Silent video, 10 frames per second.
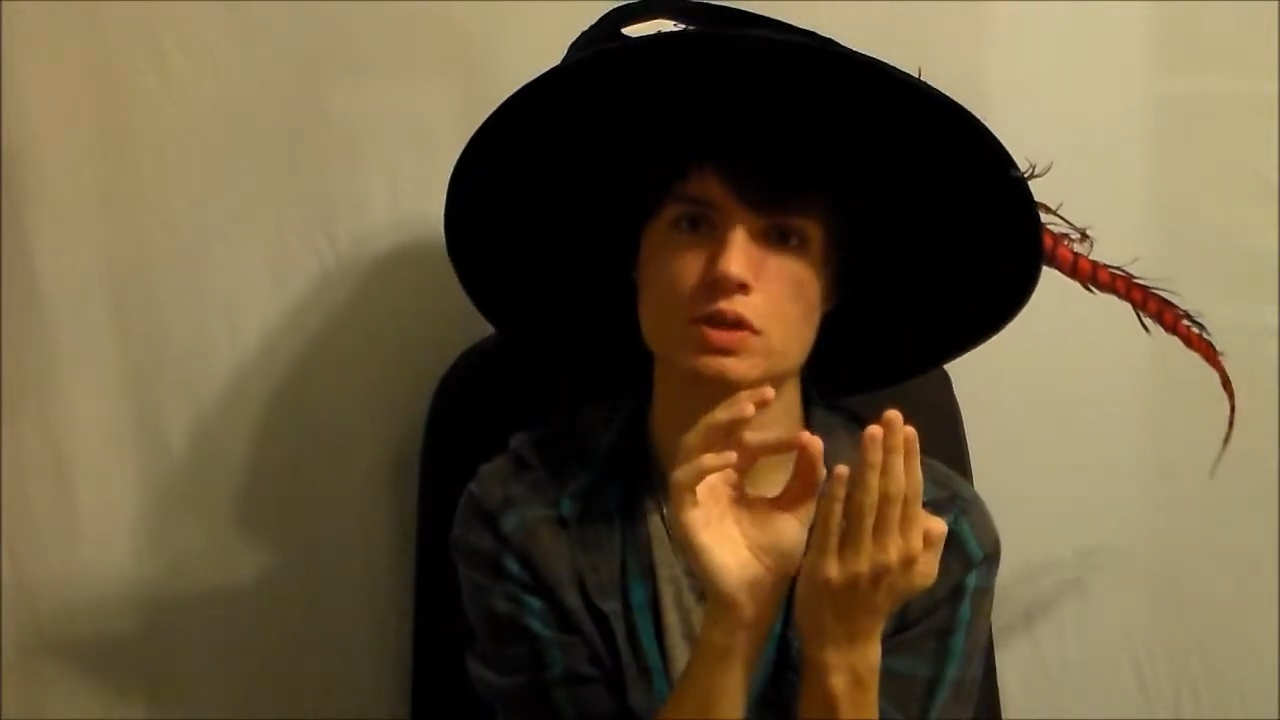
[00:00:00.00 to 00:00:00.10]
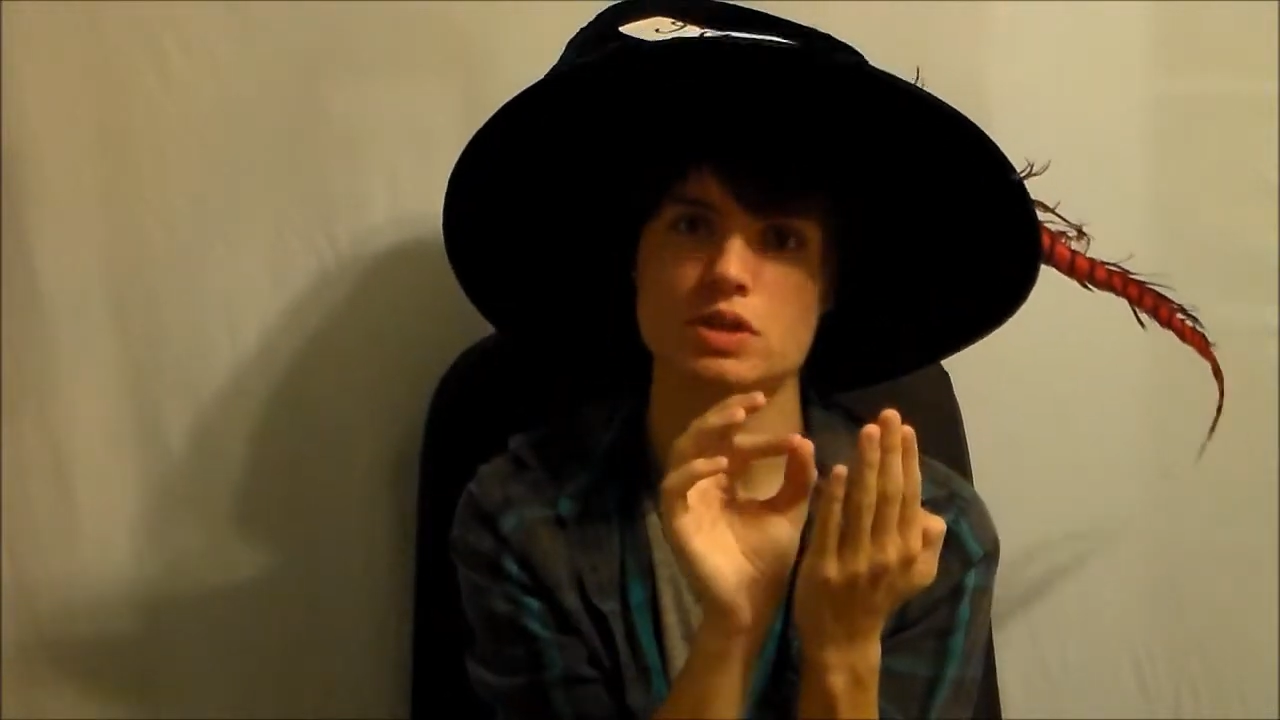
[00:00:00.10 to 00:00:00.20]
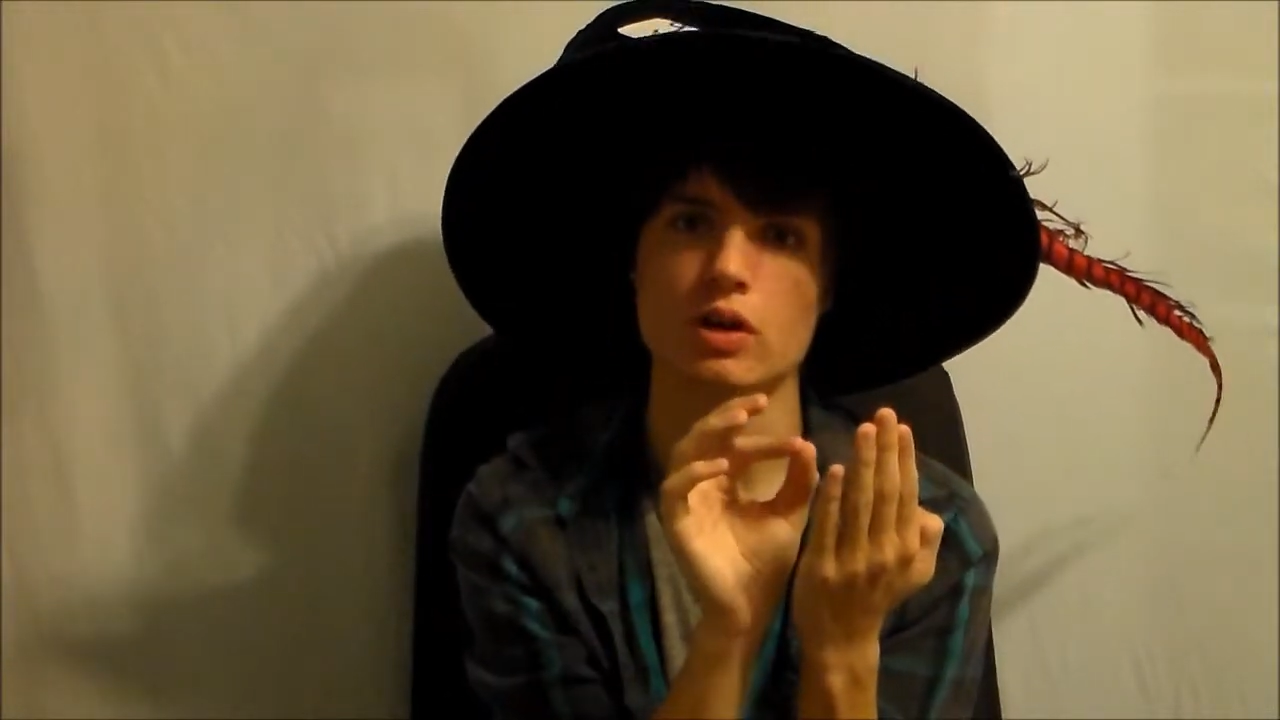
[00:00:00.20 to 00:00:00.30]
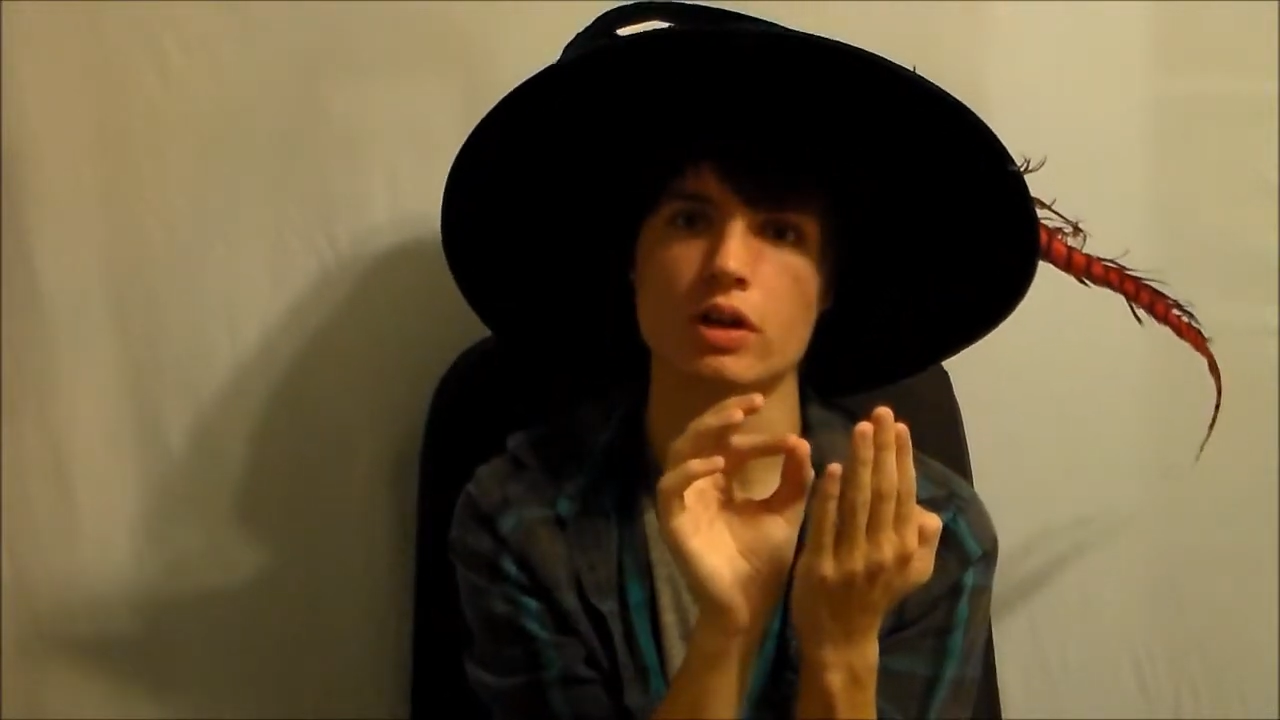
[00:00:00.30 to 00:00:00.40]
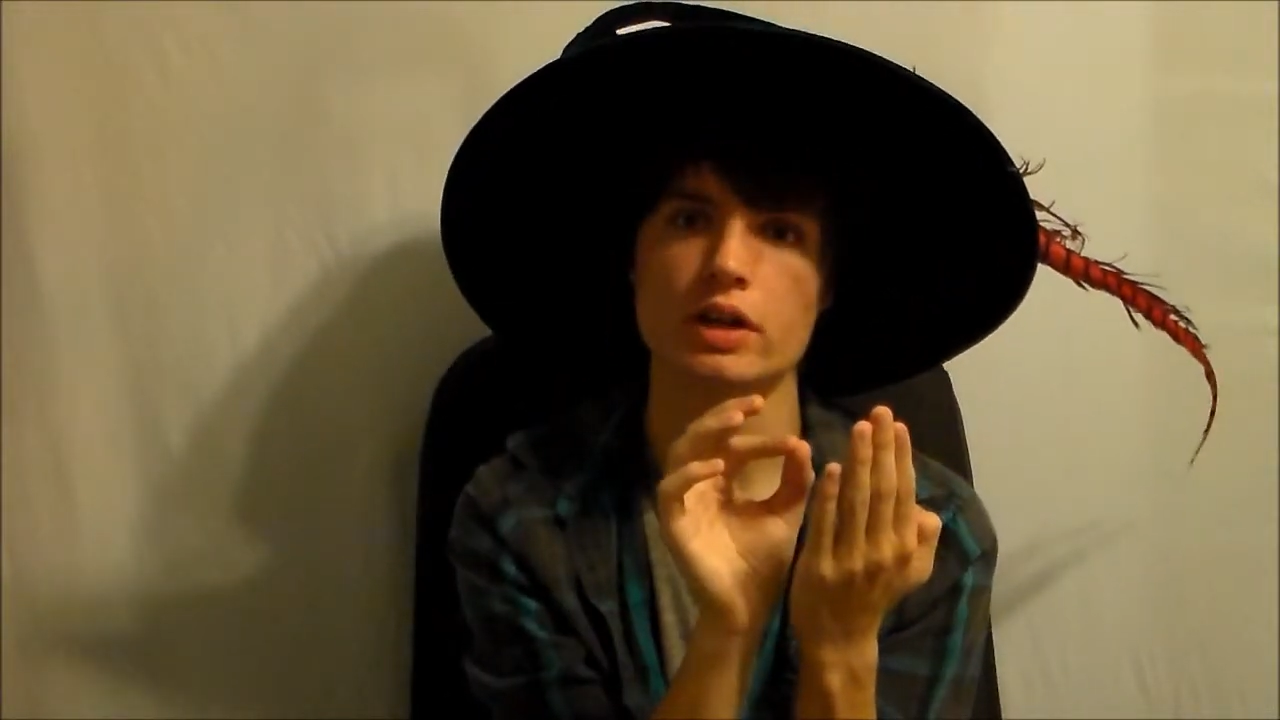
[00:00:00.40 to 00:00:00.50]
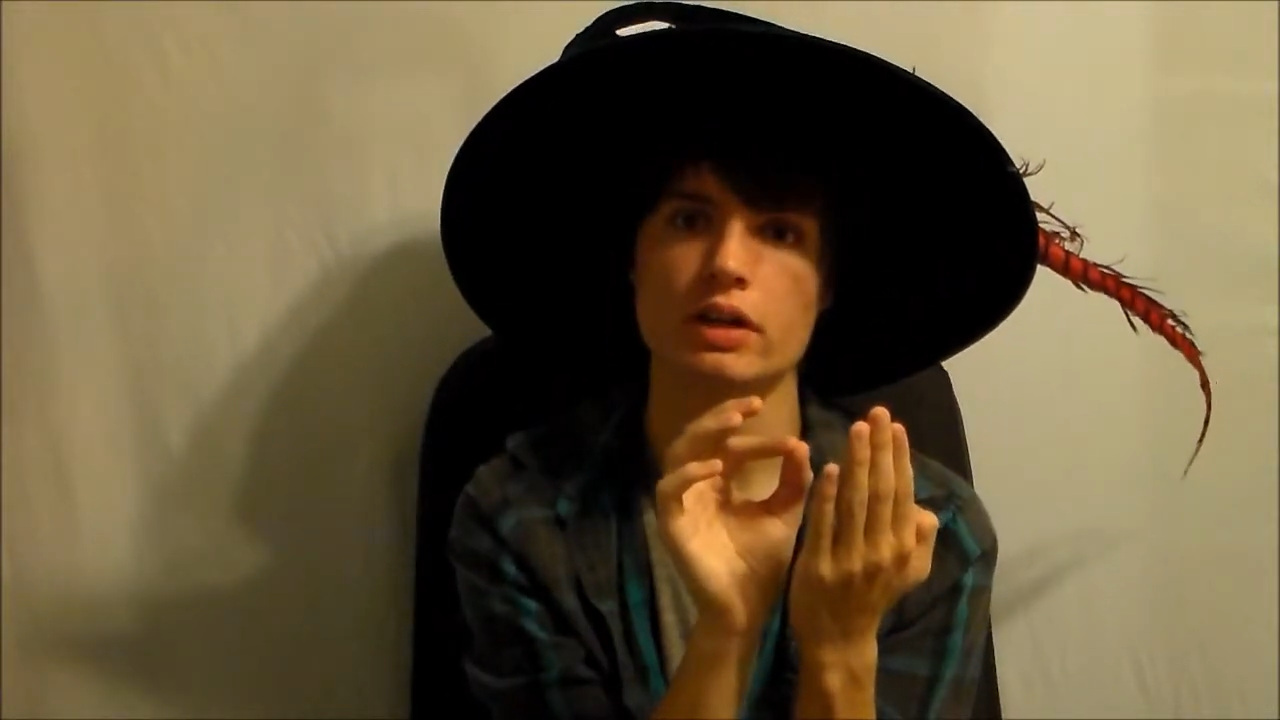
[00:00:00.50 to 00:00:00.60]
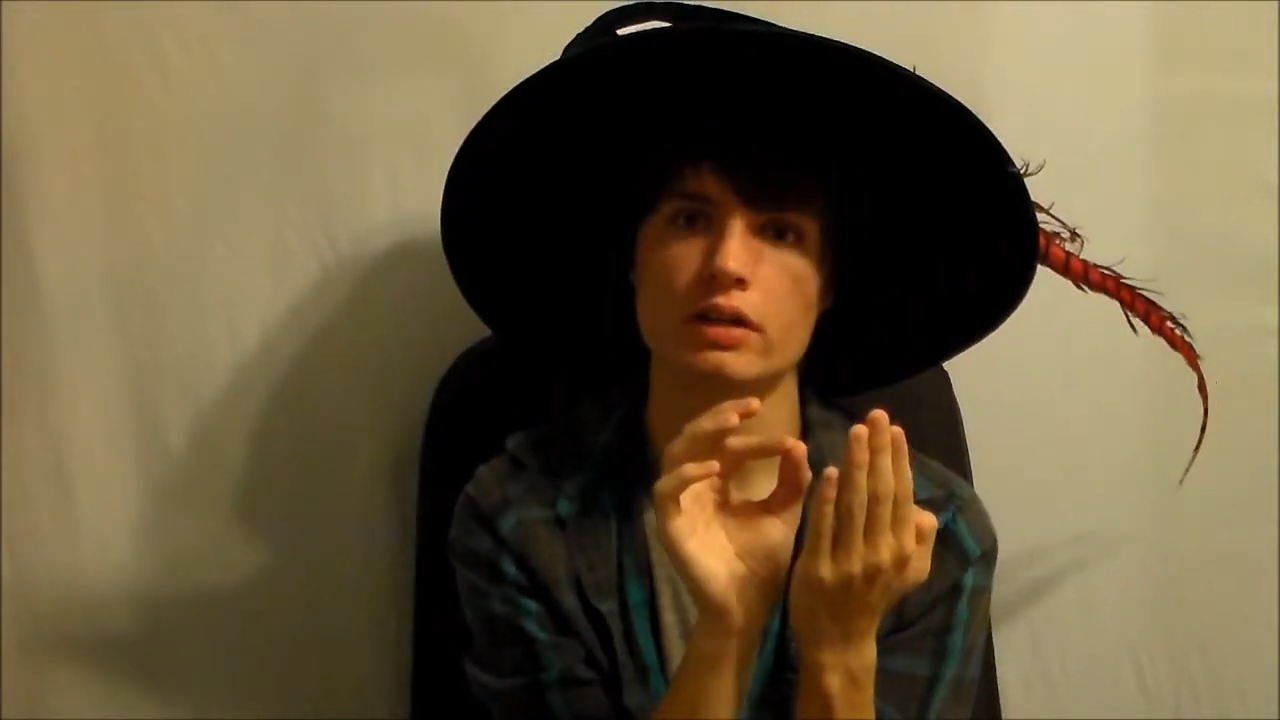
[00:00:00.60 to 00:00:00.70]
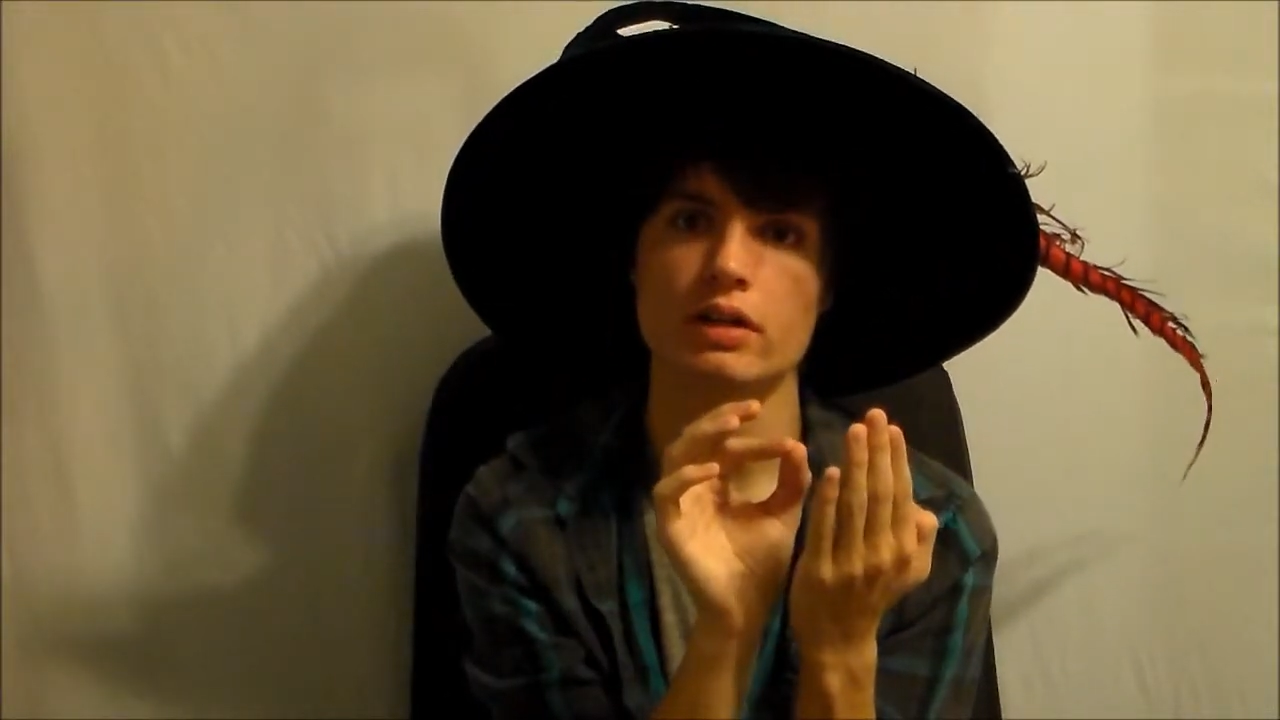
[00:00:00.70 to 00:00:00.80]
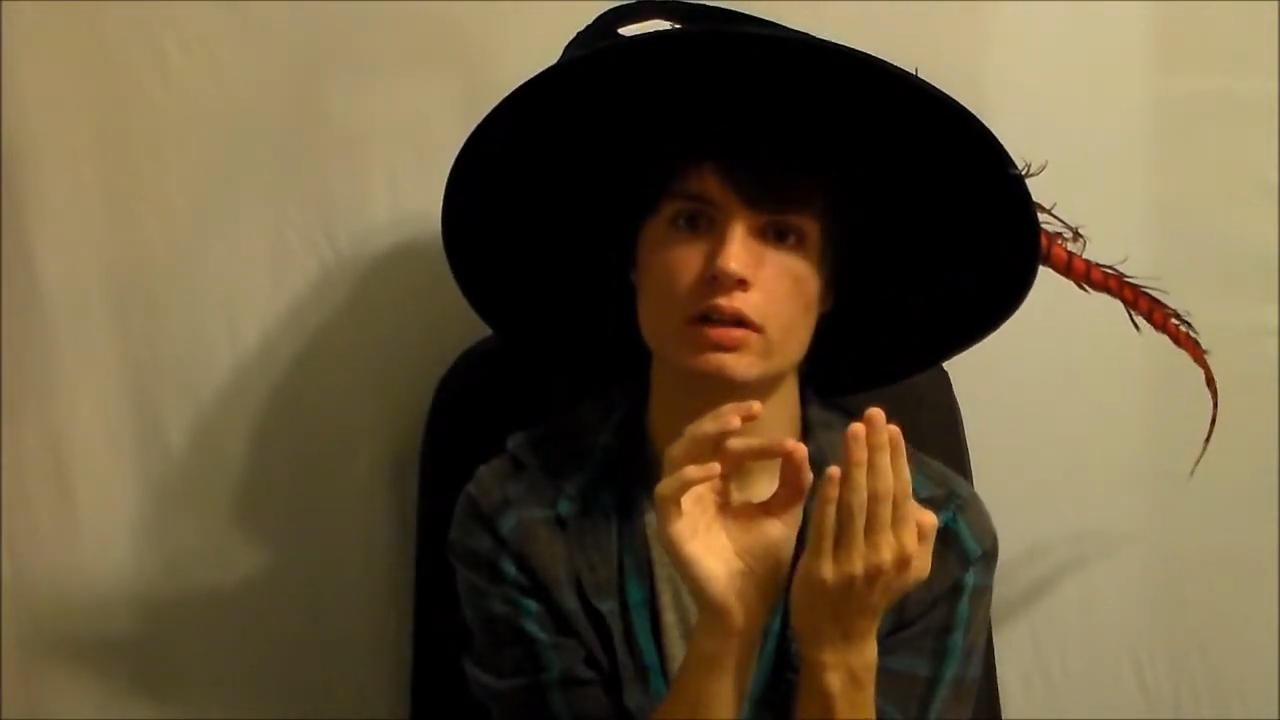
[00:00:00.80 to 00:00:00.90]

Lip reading: as dark,